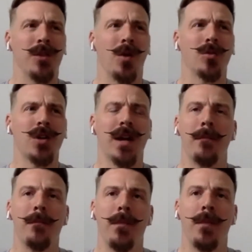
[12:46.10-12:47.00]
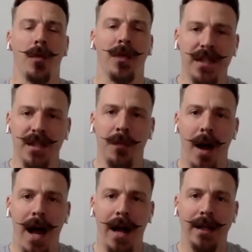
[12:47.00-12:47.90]
try to, this is
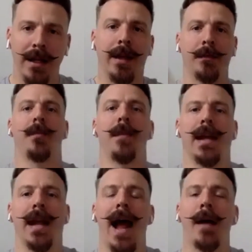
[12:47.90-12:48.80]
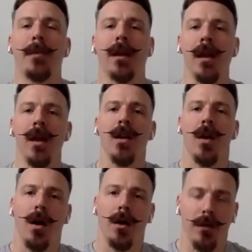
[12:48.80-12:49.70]
my idea and I'm going to make it happen.
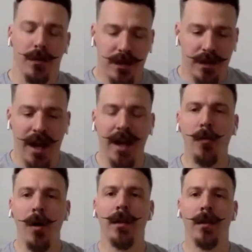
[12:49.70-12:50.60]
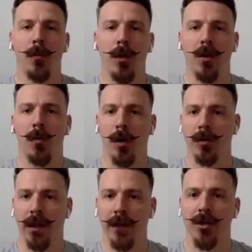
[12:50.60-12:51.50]
Take what the
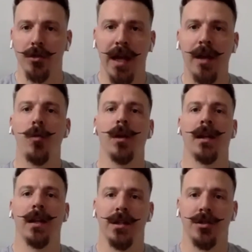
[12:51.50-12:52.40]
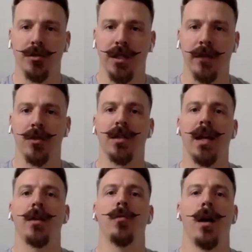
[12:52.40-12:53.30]
world gives you. Take what the industry is giving you.
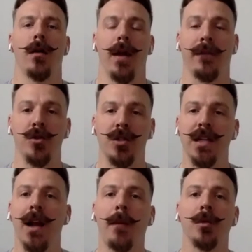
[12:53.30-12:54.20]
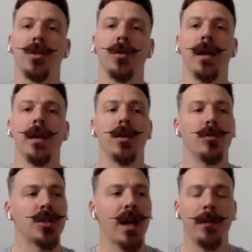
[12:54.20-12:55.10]
If you see an opportunity, you
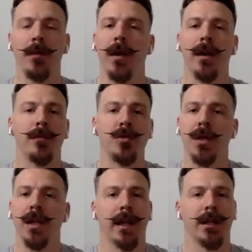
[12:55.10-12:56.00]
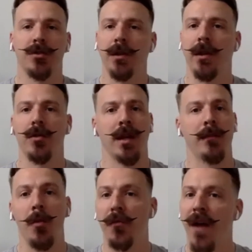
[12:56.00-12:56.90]
just got to be ready to treat it like a strength coach
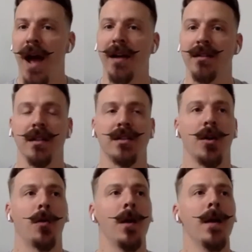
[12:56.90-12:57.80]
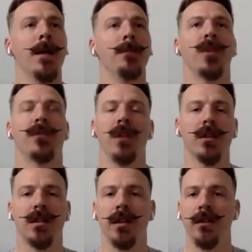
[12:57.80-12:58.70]
and move fast. And so the Fill
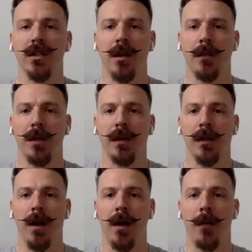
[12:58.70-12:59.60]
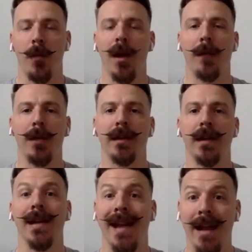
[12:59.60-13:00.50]
the Sleeves is something, we
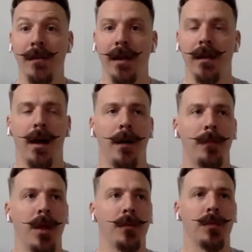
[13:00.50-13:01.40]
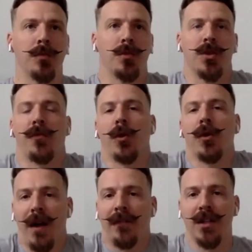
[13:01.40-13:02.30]
didn't name it. The
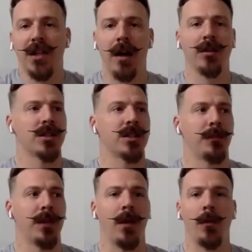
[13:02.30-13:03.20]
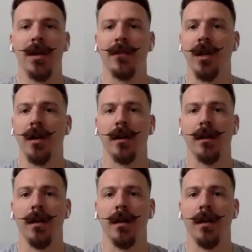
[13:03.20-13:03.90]
45-day challenge is something that we have done